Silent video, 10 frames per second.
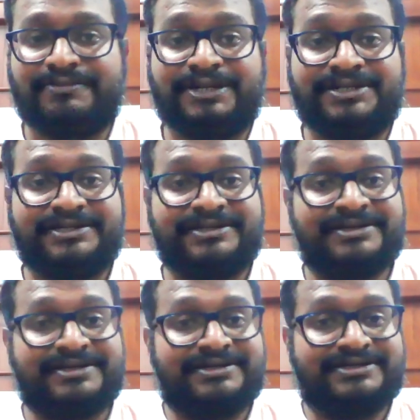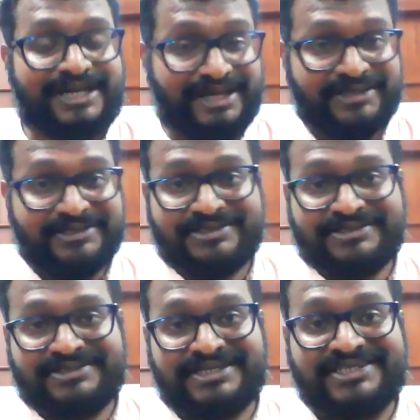But China is
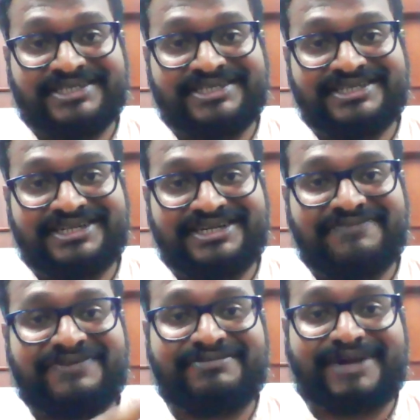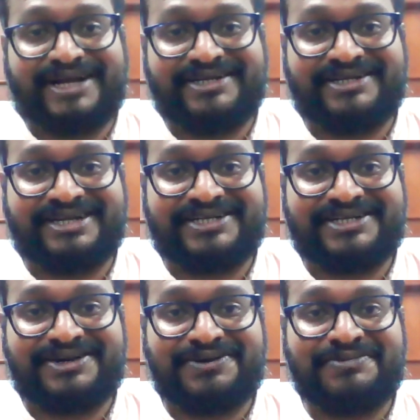thinking in a different manner right
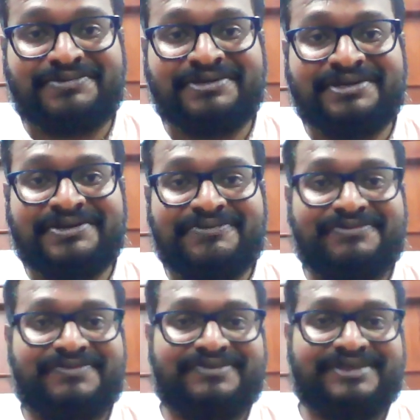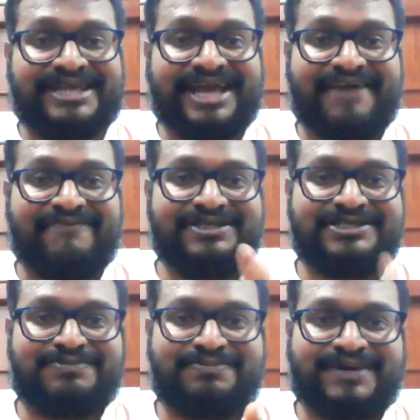now. They have
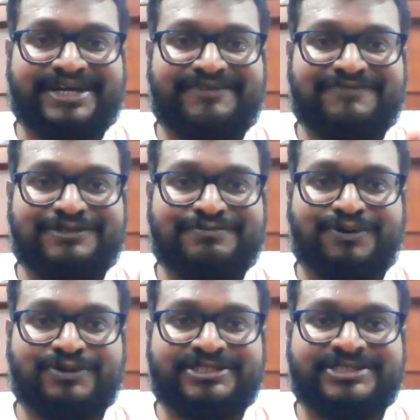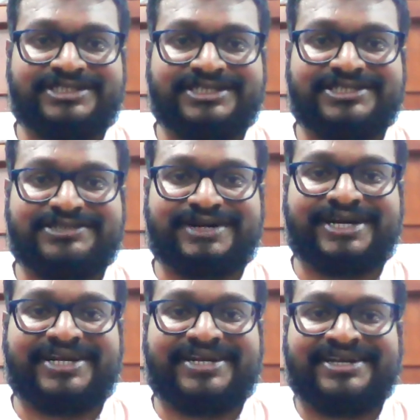this kind of sponge cities
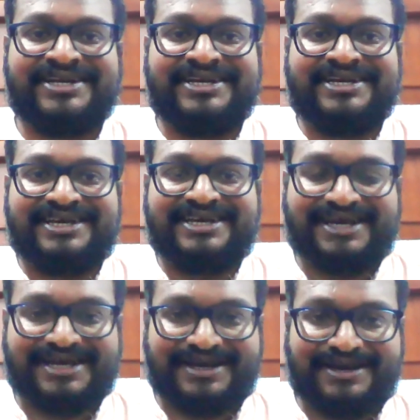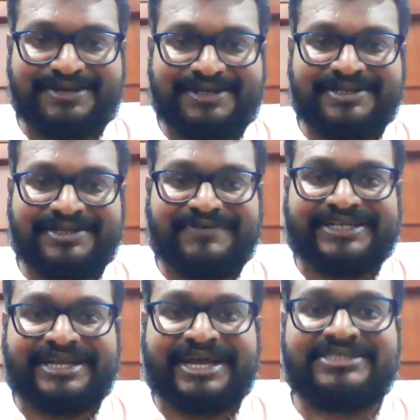where, I mean, the
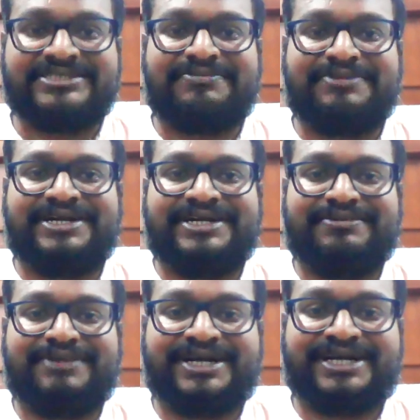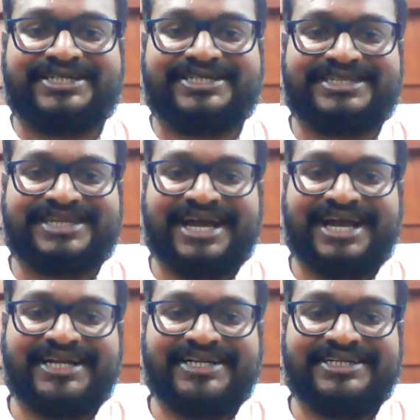wetlands are being demarcated,
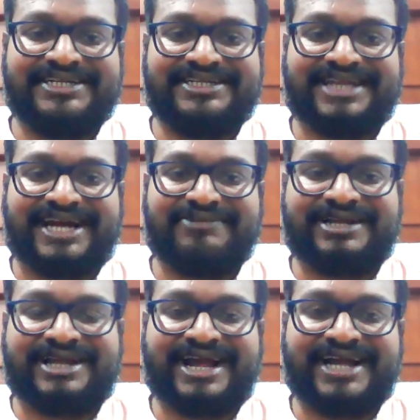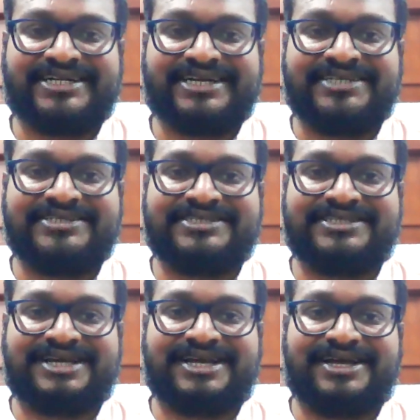and that will act
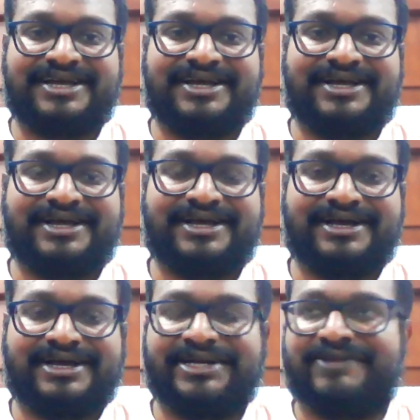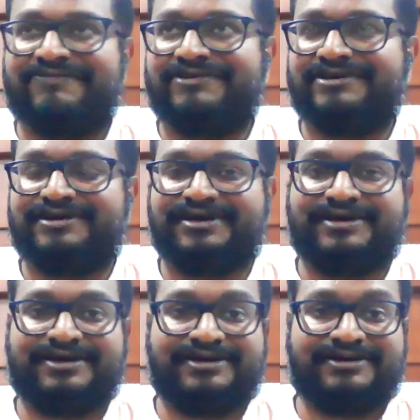as a kind of
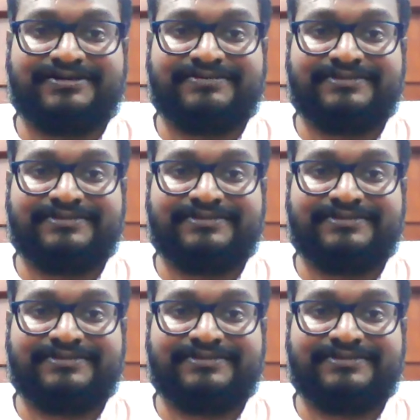a